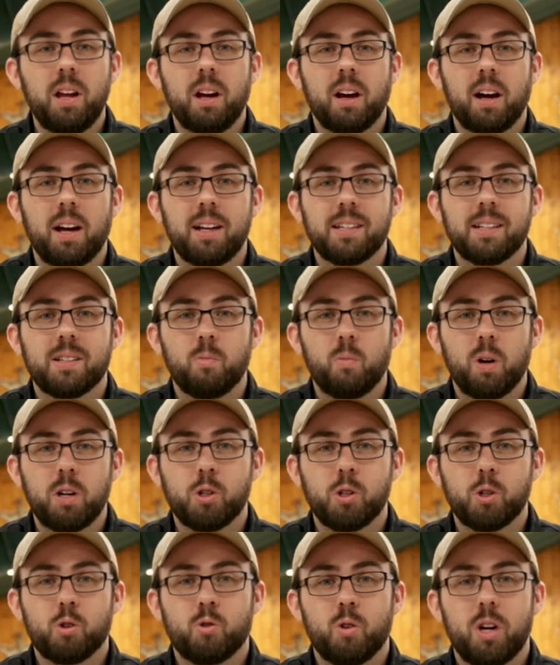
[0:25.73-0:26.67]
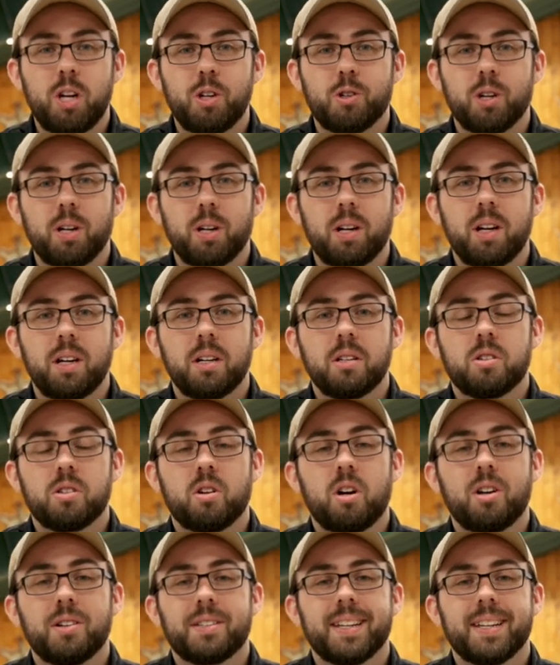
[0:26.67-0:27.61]
Hunt registration
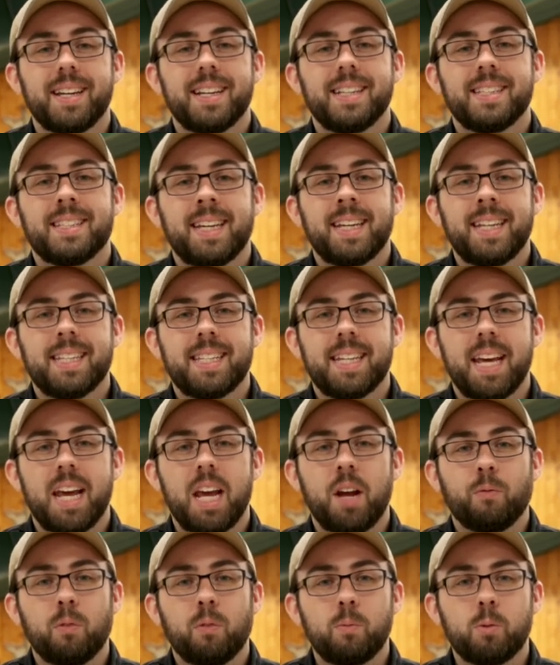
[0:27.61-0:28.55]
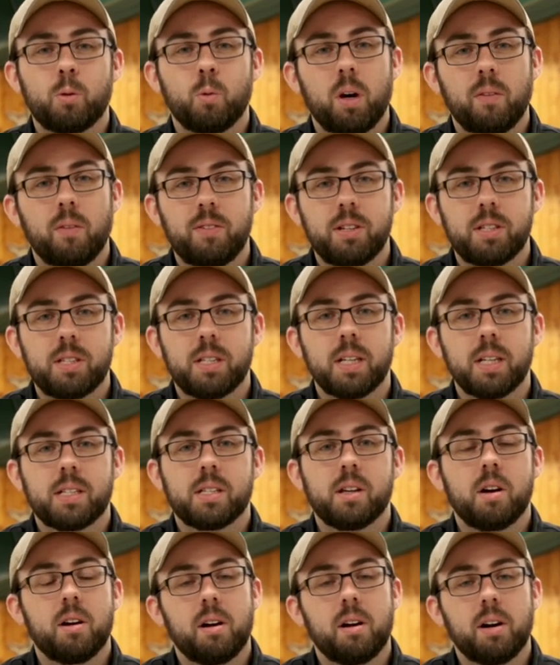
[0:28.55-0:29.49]
starts today from 12 to
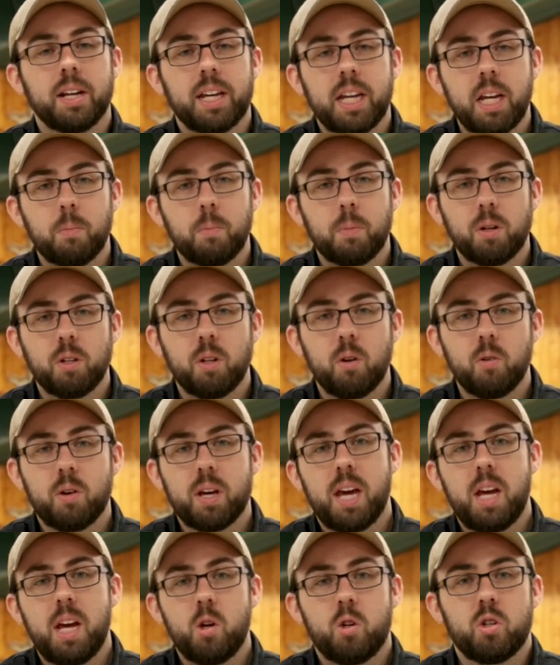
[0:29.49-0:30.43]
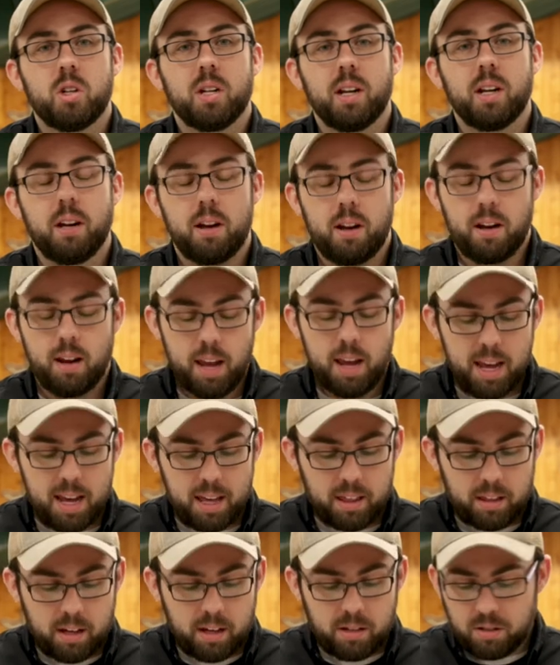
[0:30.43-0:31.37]
6 at our Hebron location. And
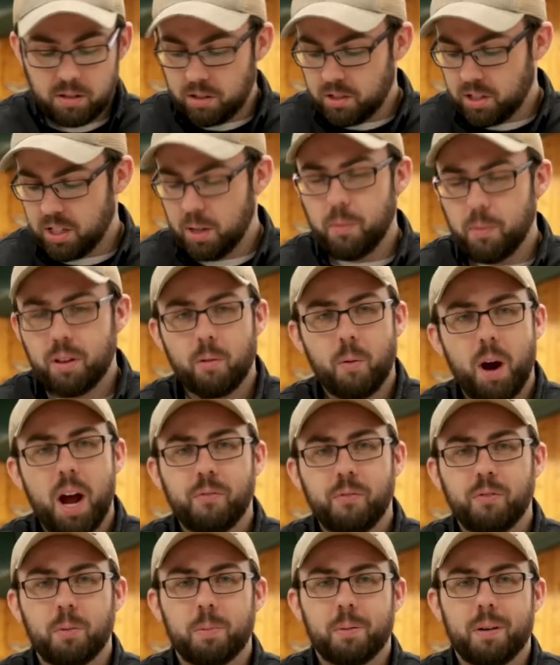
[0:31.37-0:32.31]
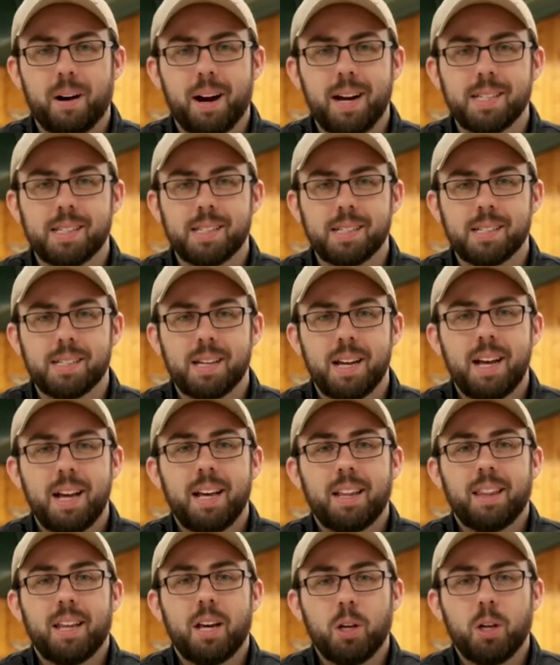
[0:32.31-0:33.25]
these are some of the raffle prizes
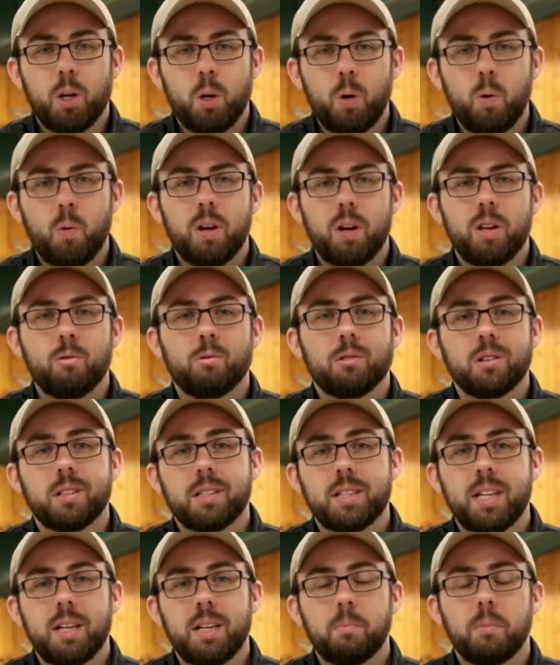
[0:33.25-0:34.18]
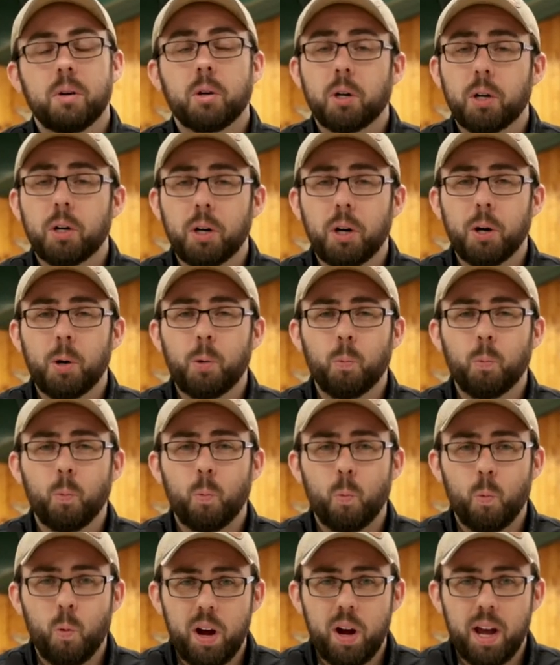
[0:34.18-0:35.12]
that you and your team could
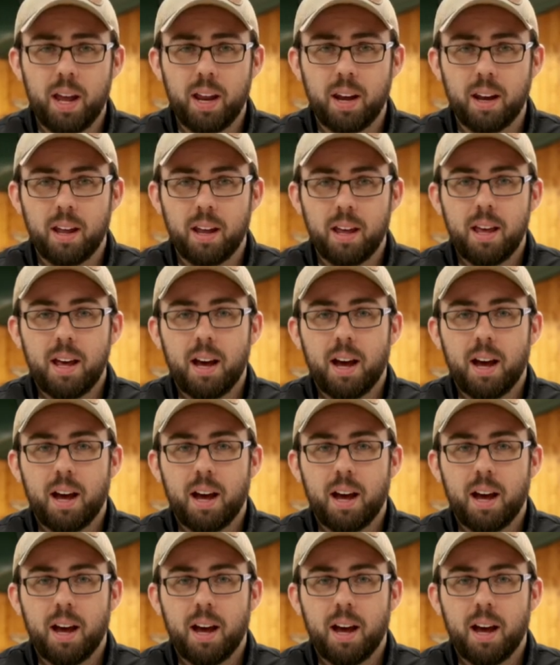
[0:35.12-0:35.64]
win.